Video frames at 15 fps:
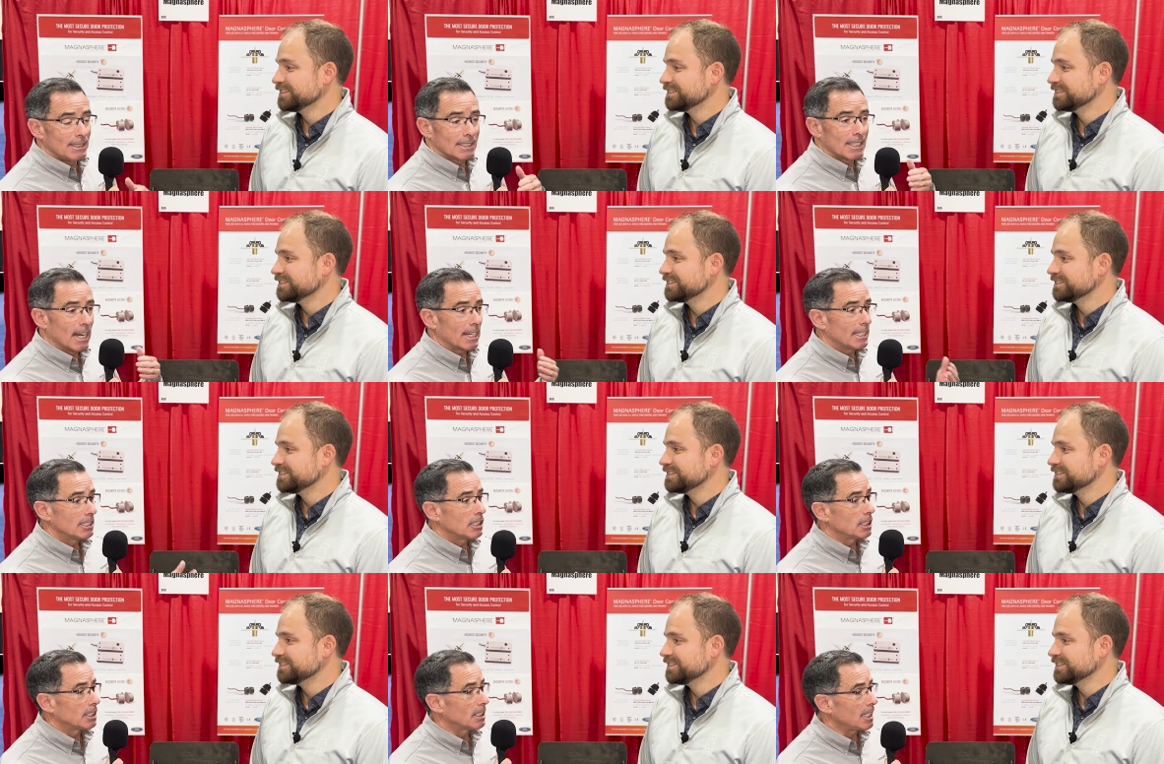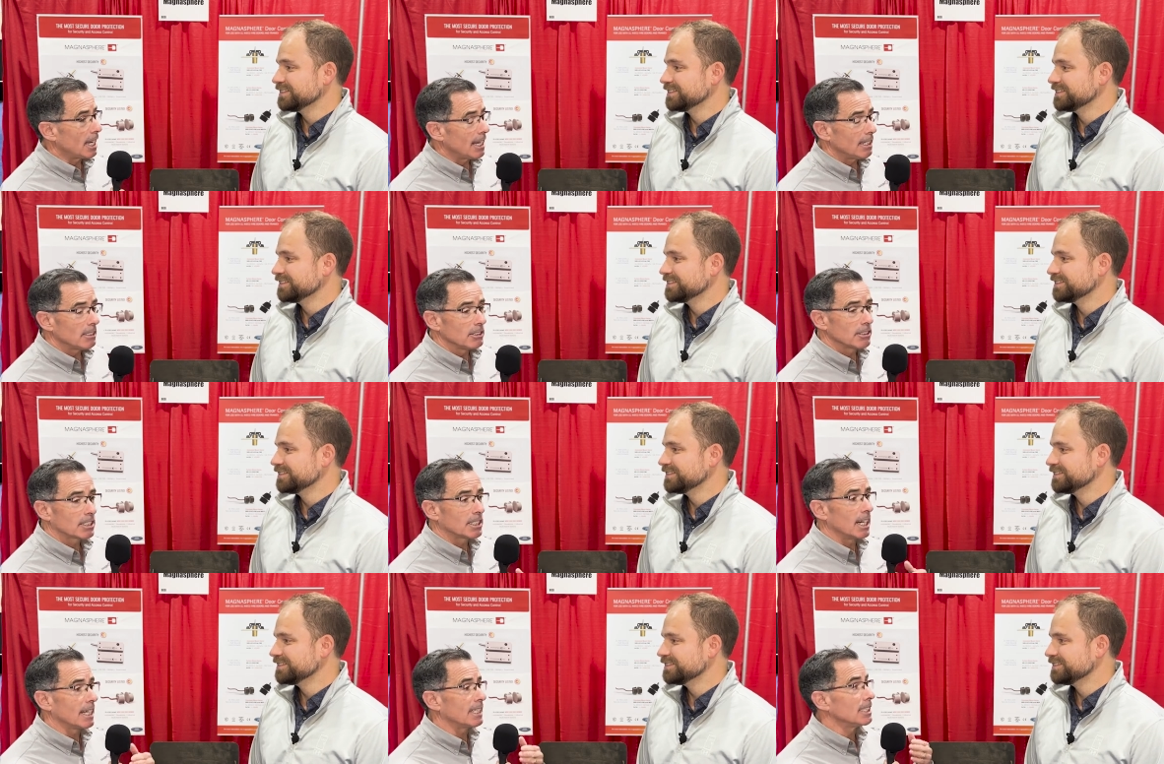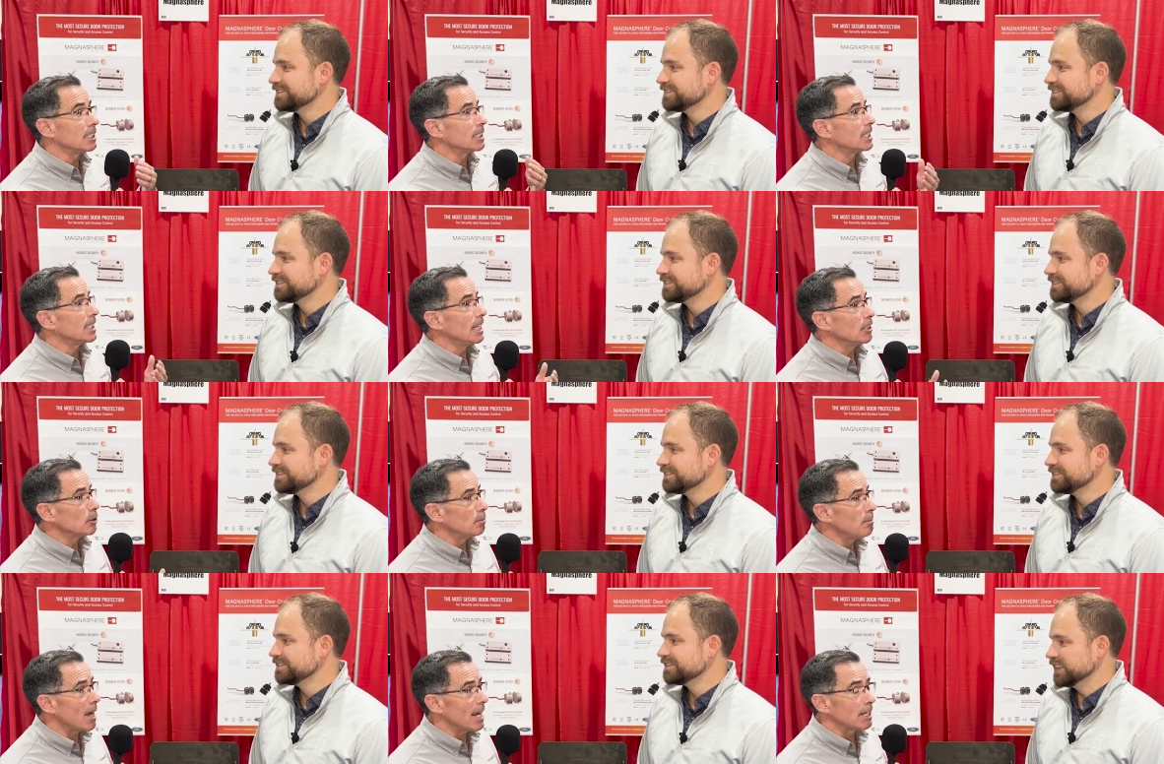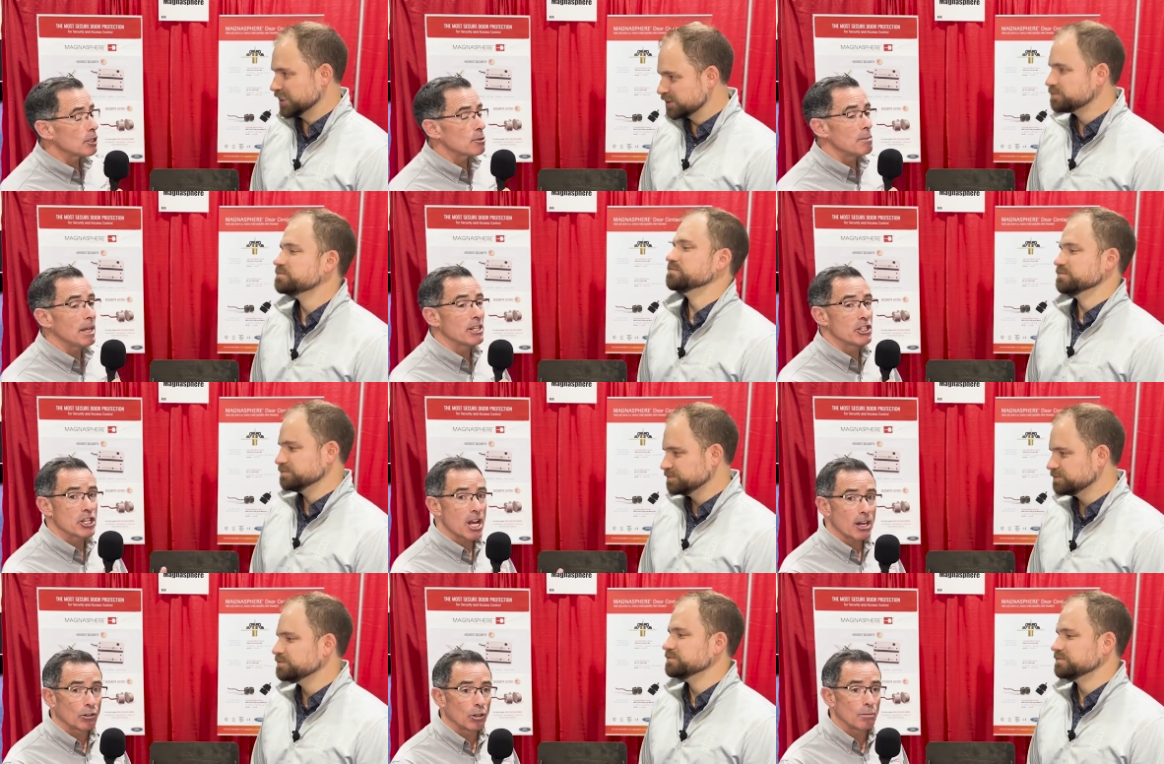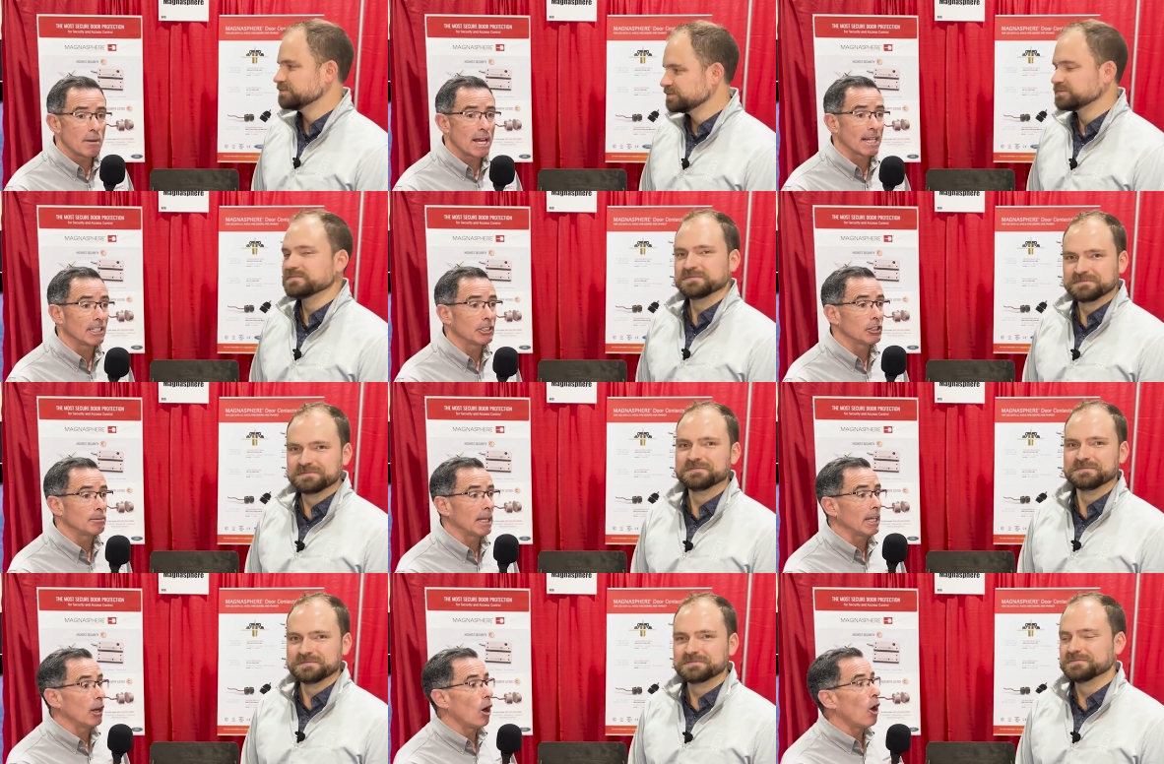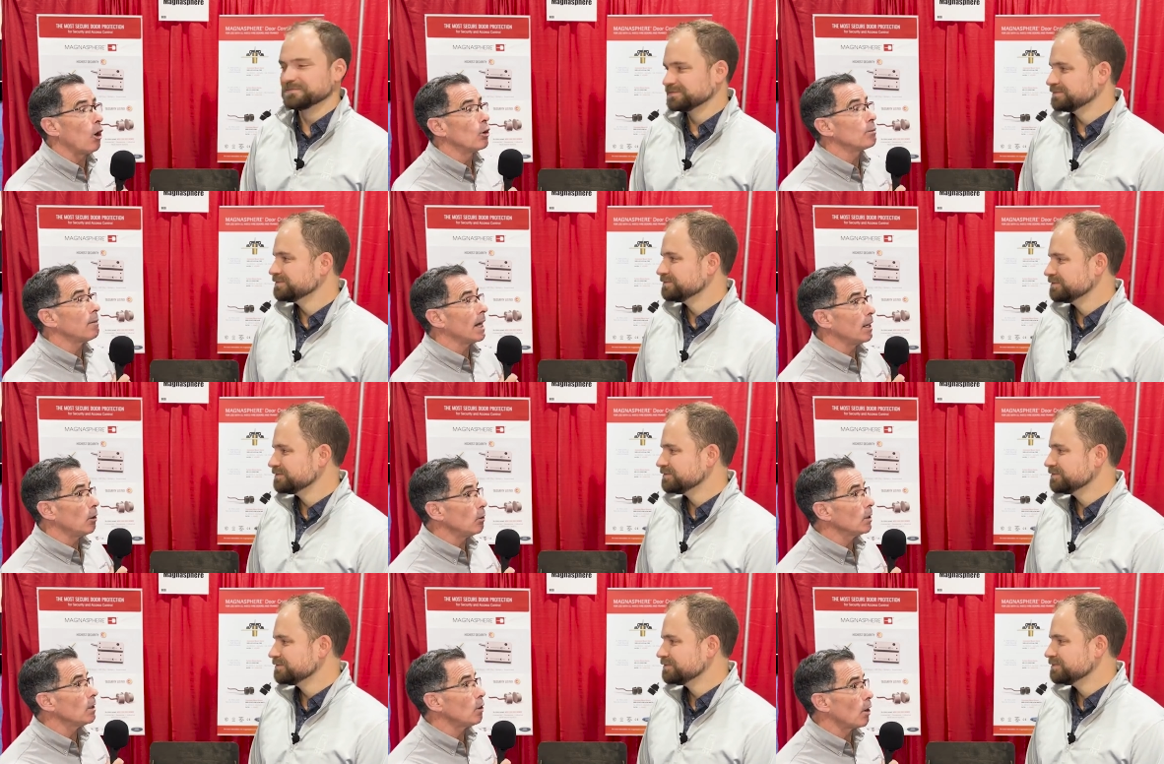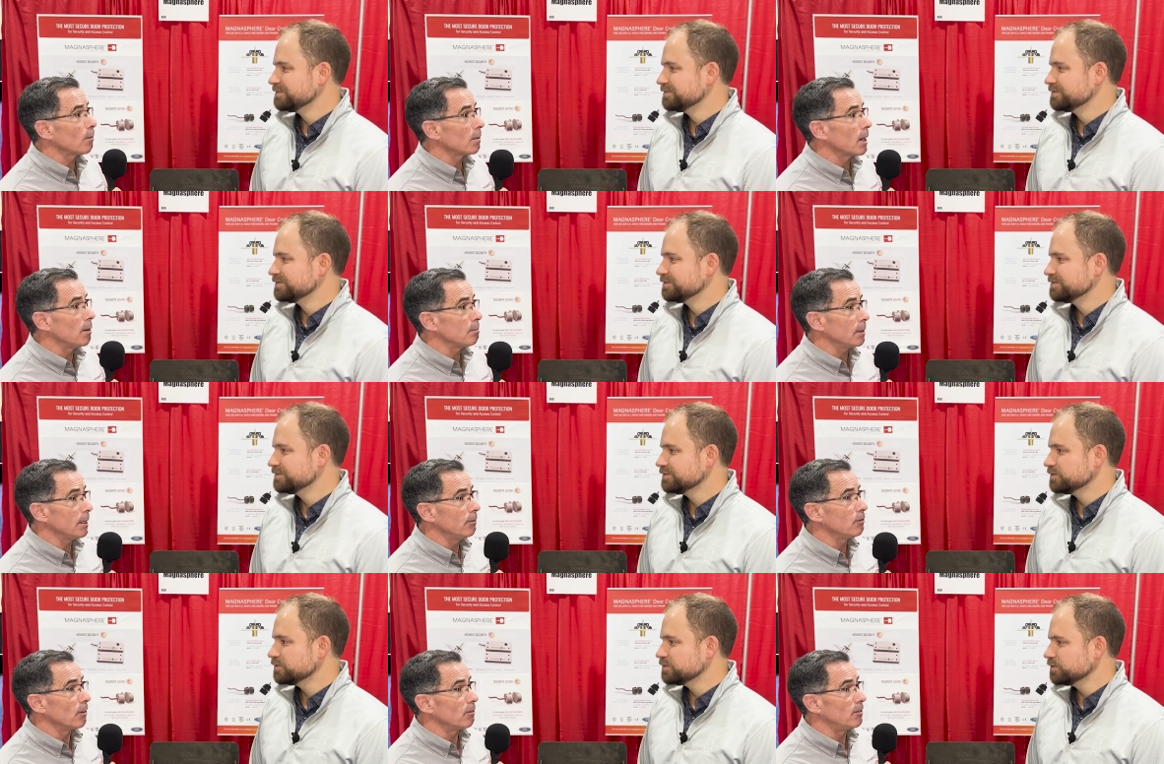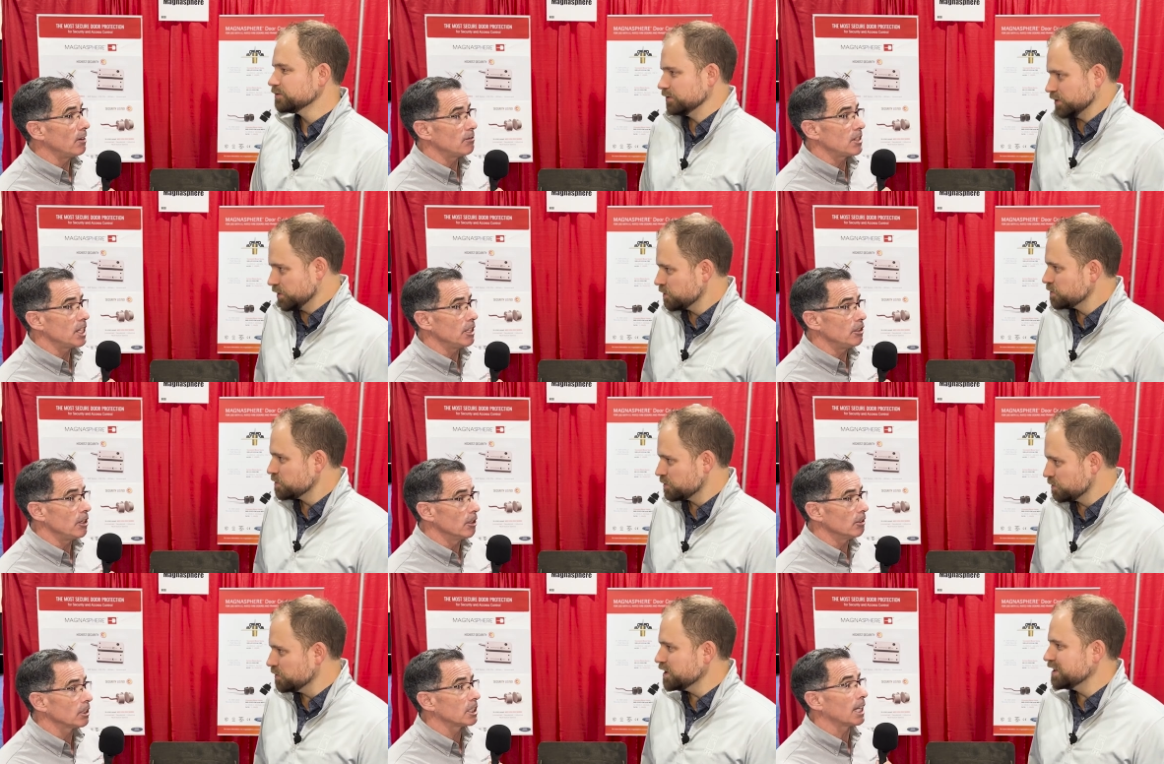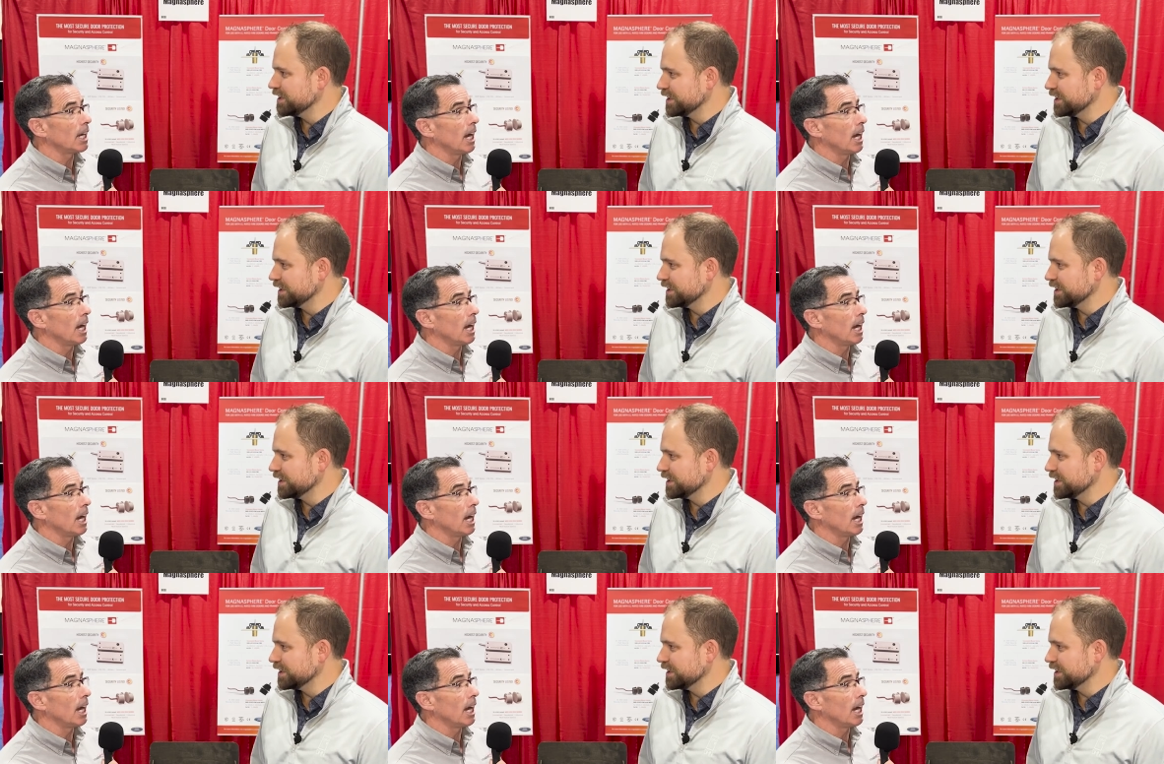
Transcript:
Speaker 1: got into sales, got into sales management, general management, owned my own alarm company for 15 years really?